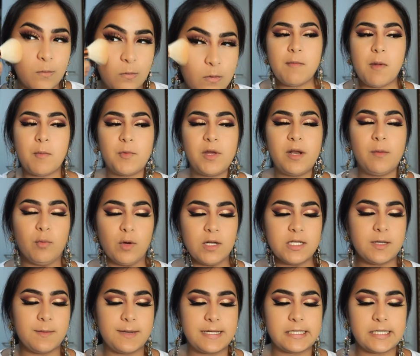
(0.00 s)
I'm gonna
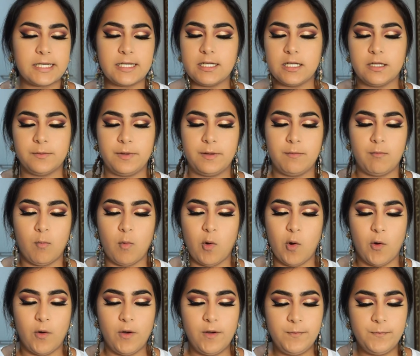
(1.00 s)
bronze out my skin a little bit
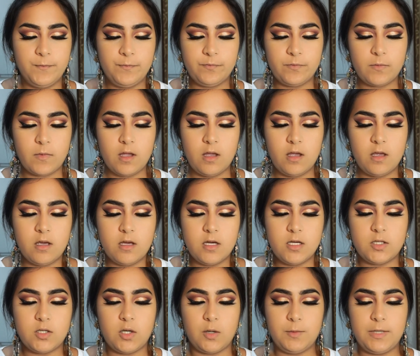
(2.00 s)
more.
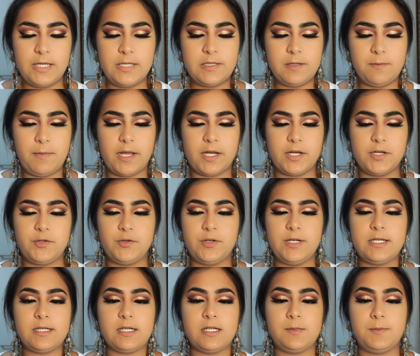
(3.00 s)
So I'm using my
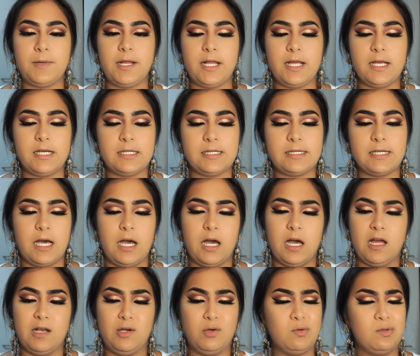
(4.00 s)
Catrice Cosmetics
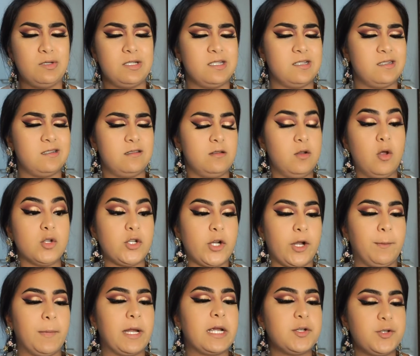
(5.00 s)

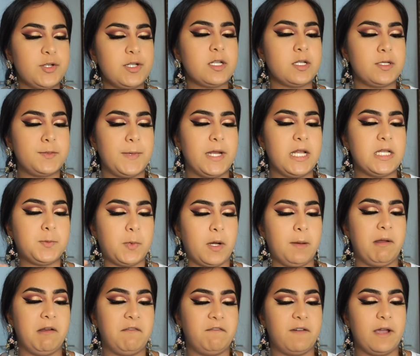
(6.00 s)
my Catrice Cosmetics
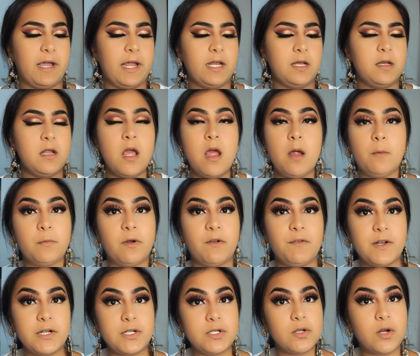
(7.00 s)
Prime and Fine
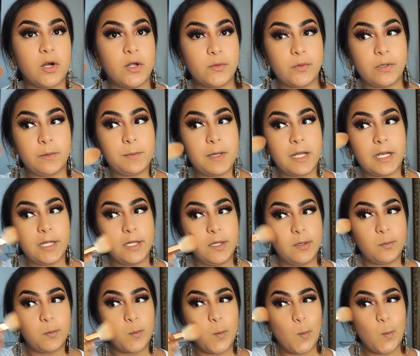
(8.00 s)
Professional Contouring Palette.